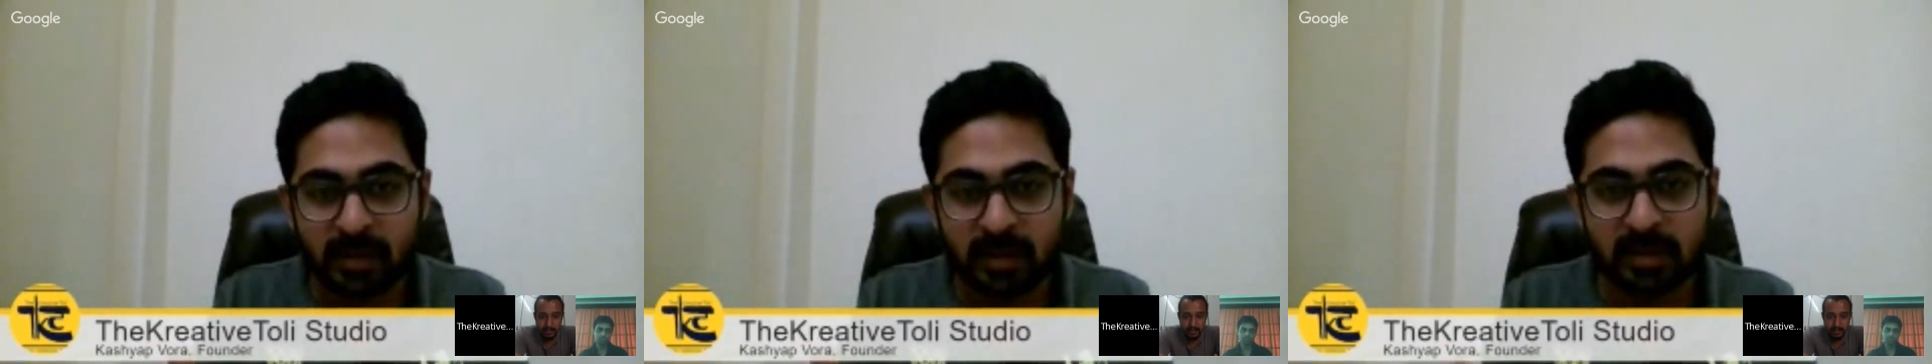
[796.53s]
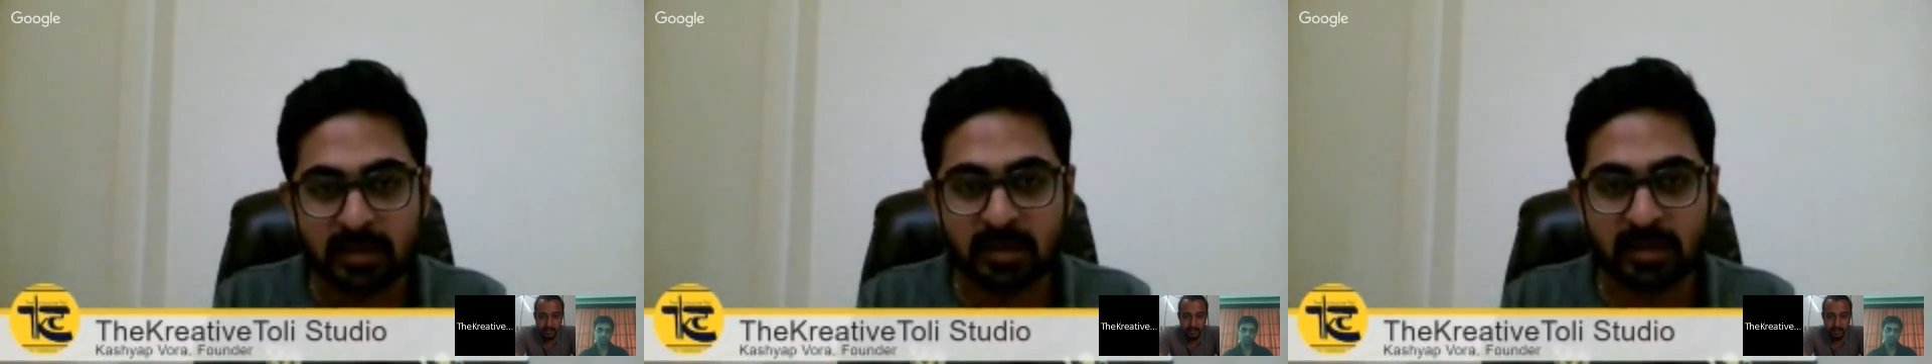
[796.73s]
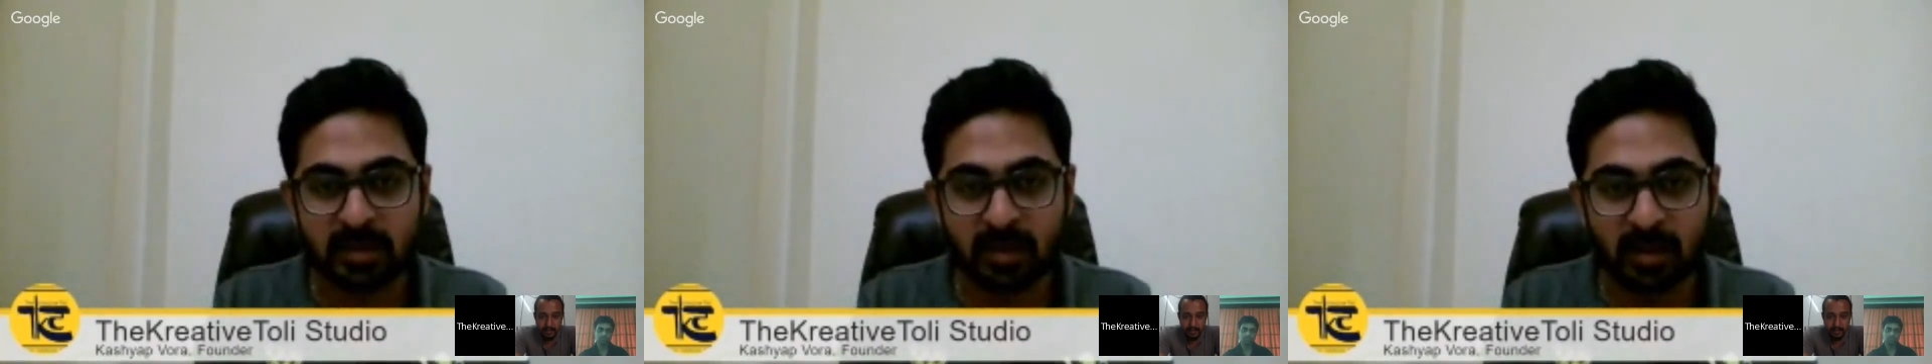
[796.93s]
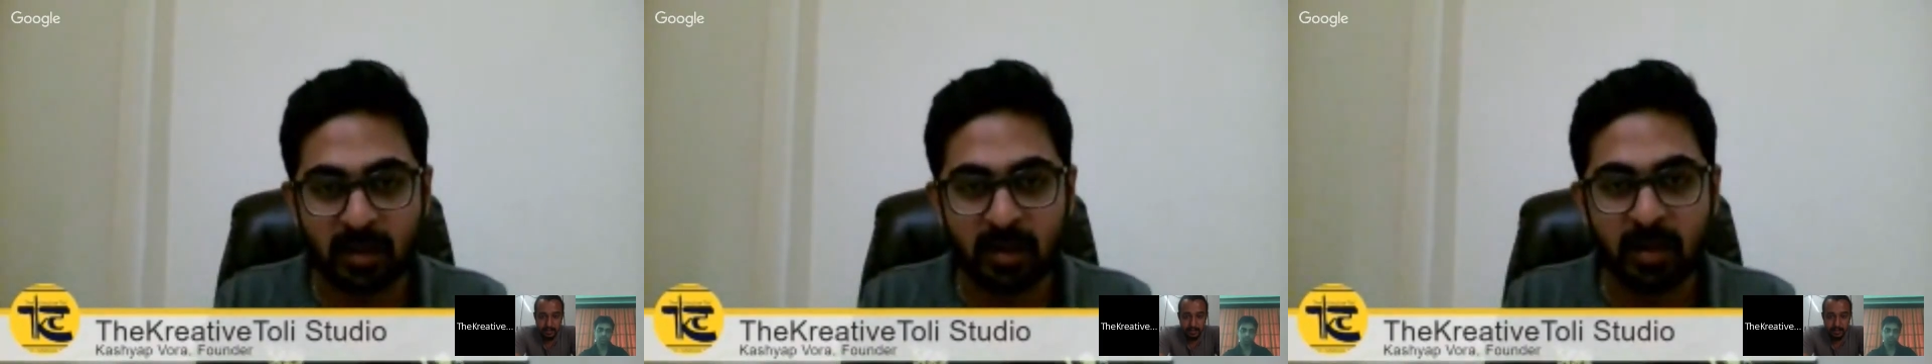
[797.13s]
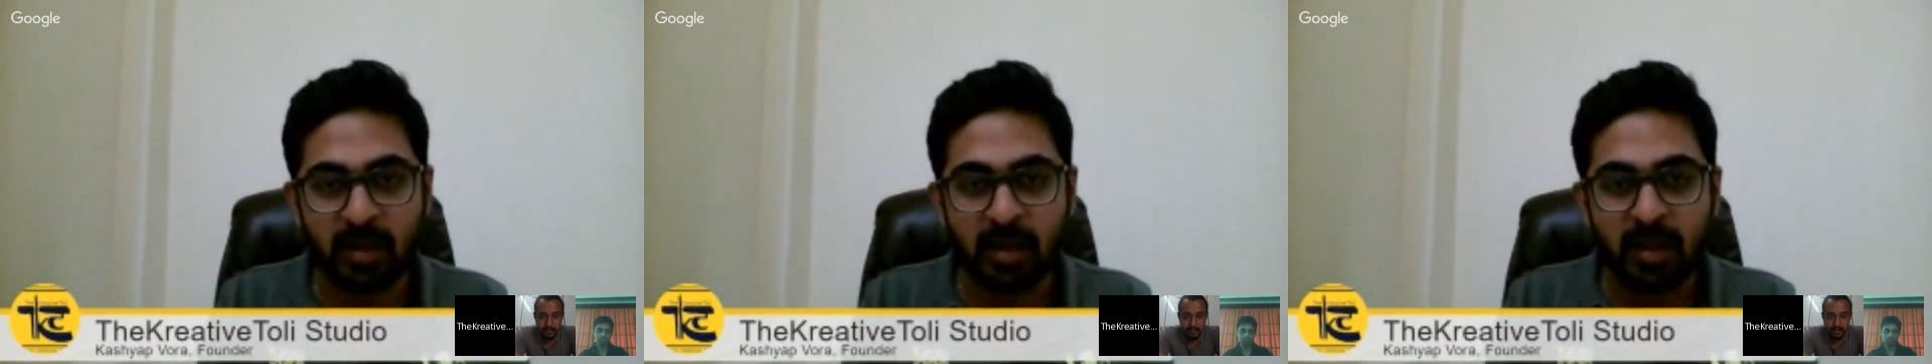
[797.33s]
this
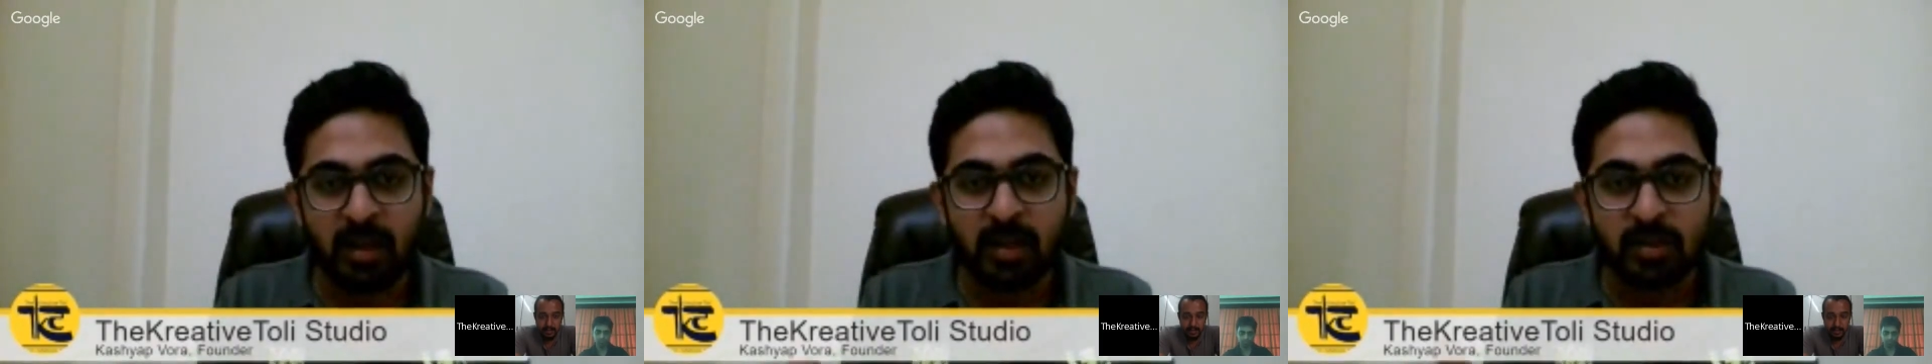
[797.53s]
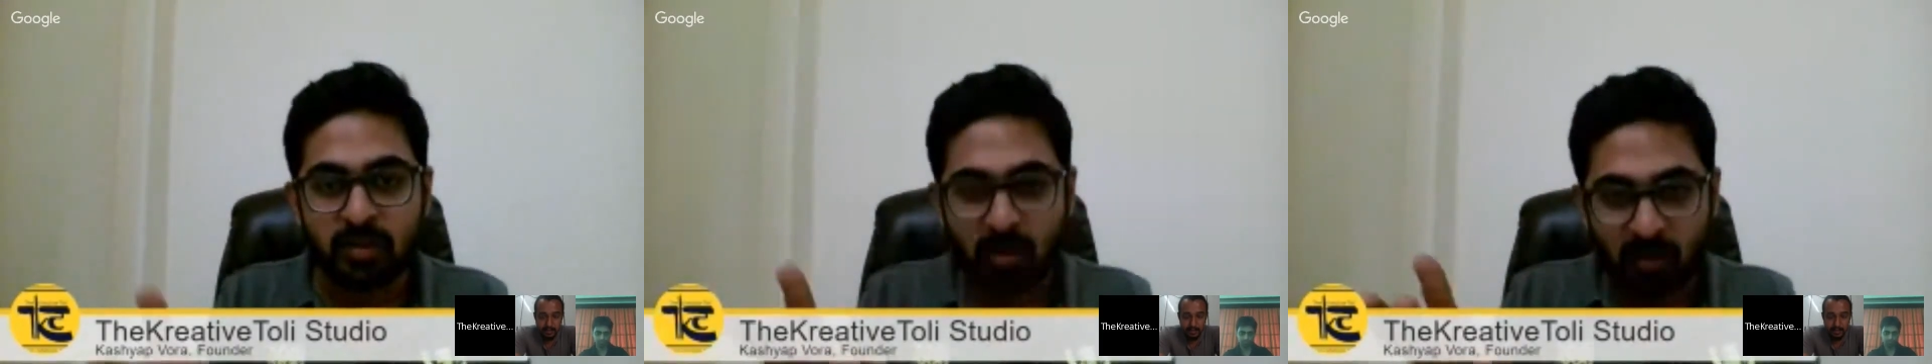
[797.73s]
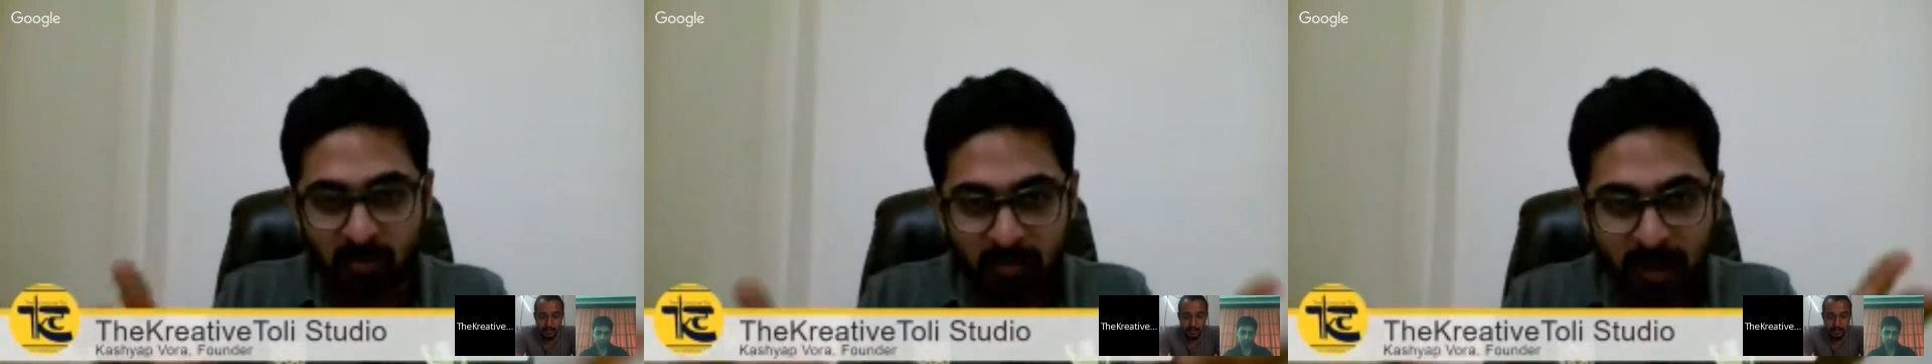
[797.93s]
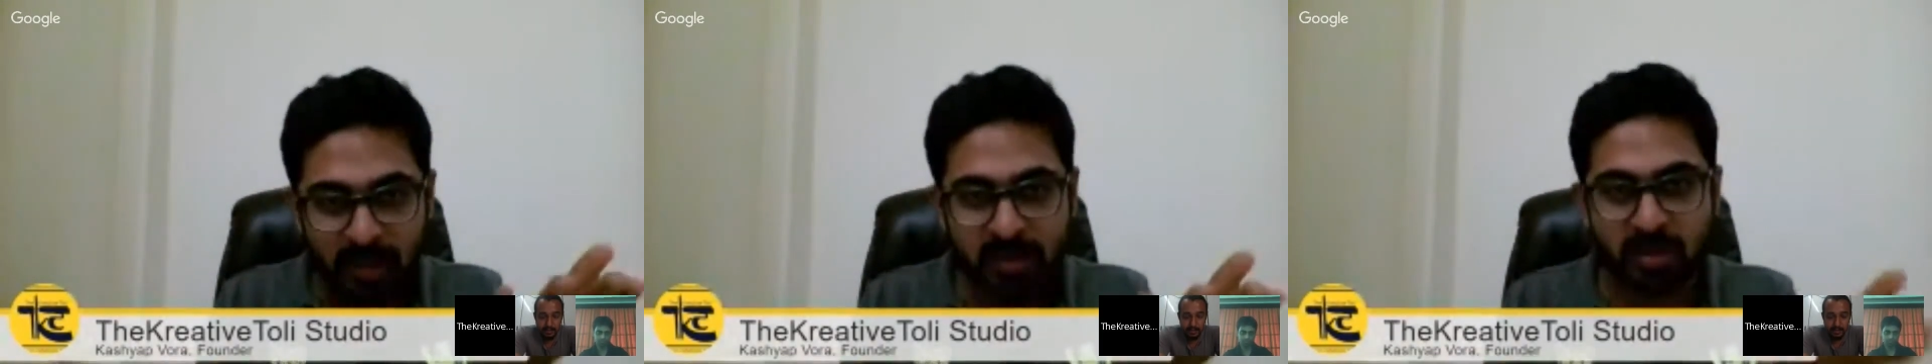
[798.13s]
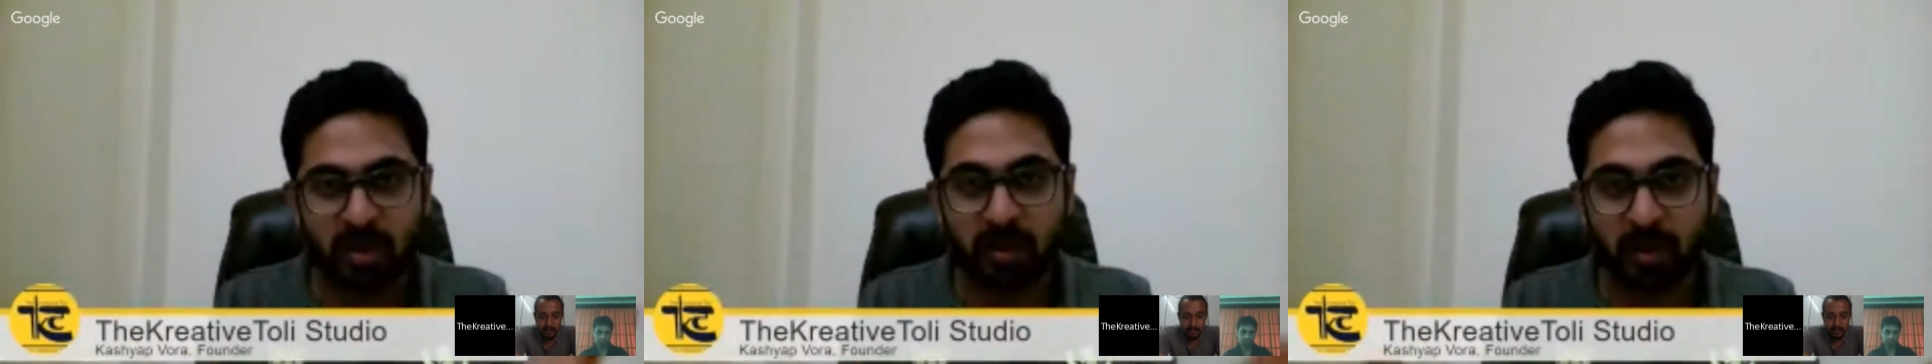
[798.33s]
sort of
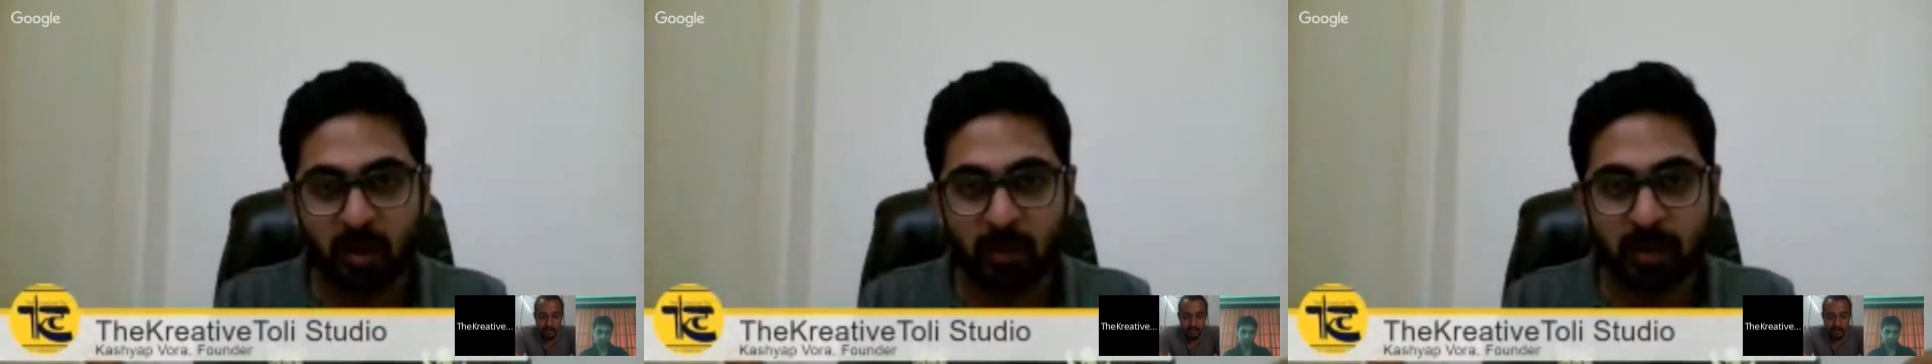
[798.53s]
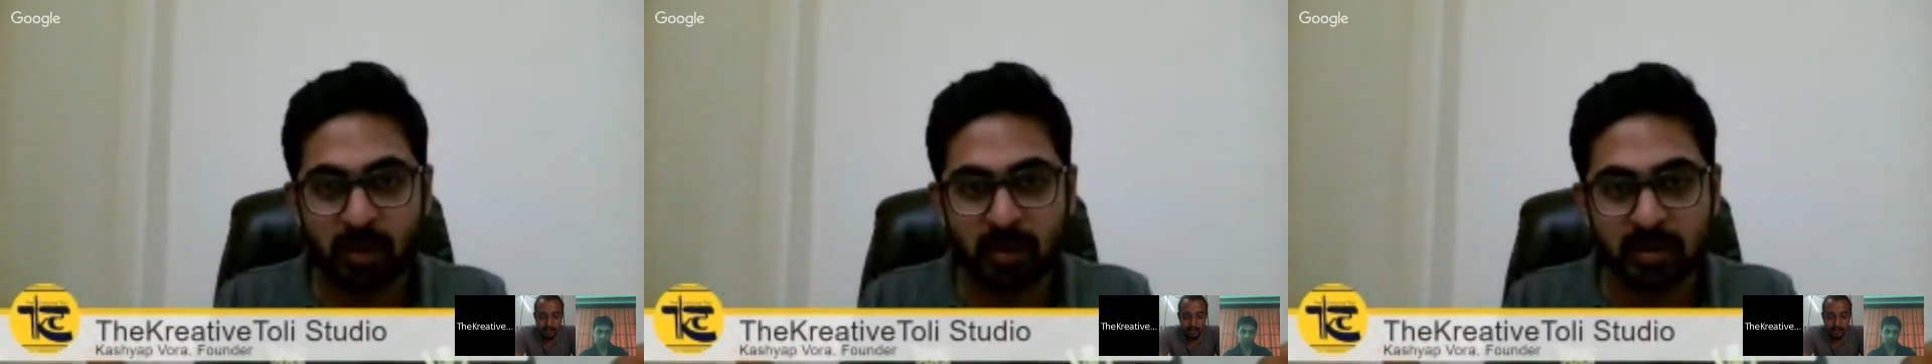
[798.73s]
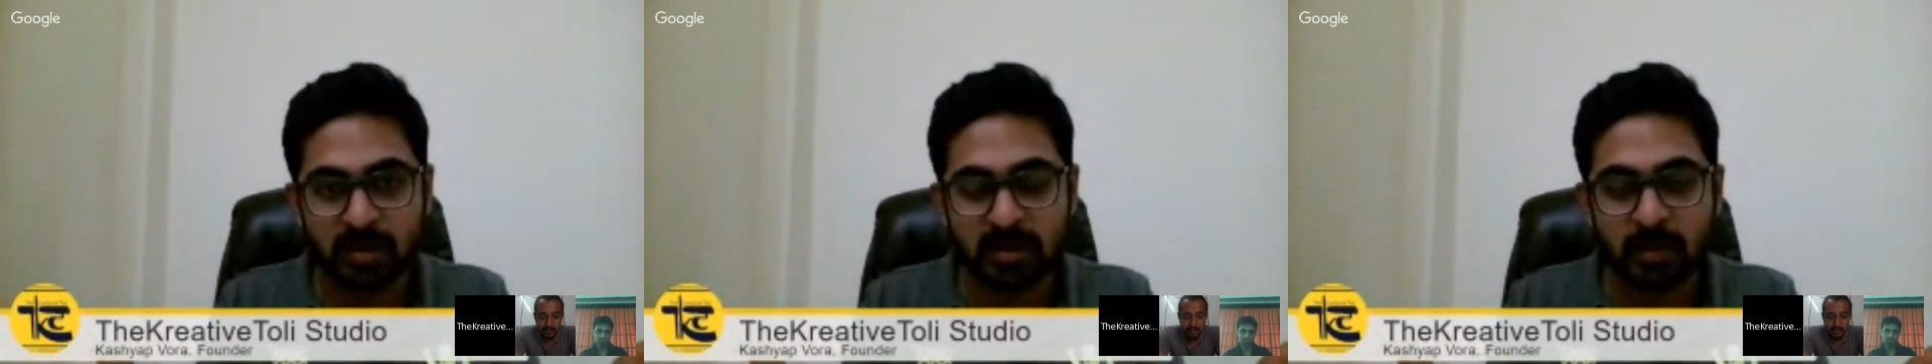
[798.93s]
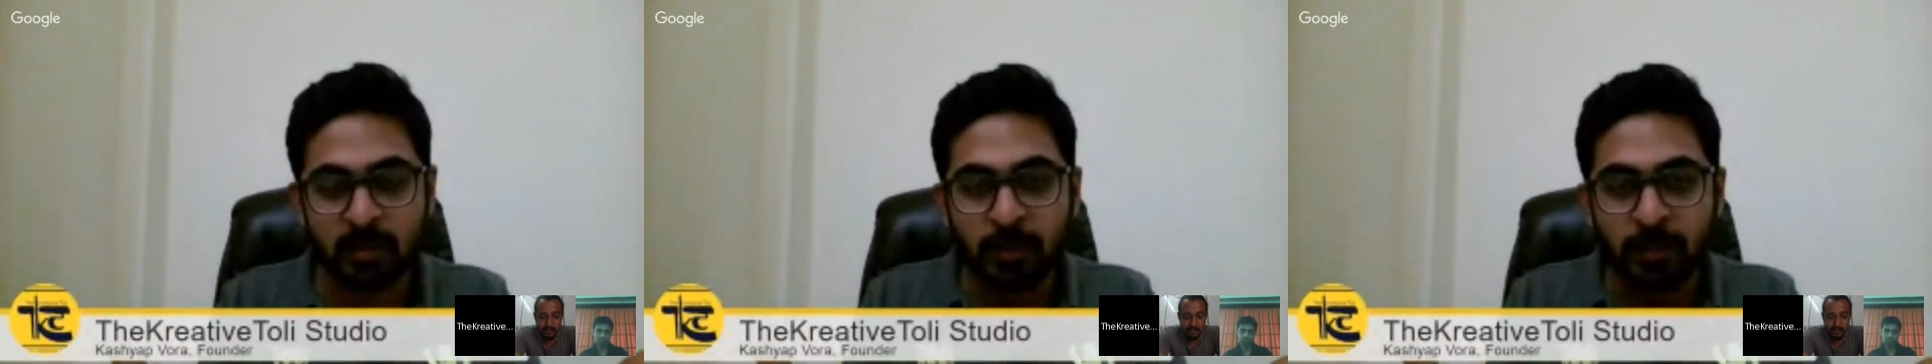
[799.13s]
mixture, because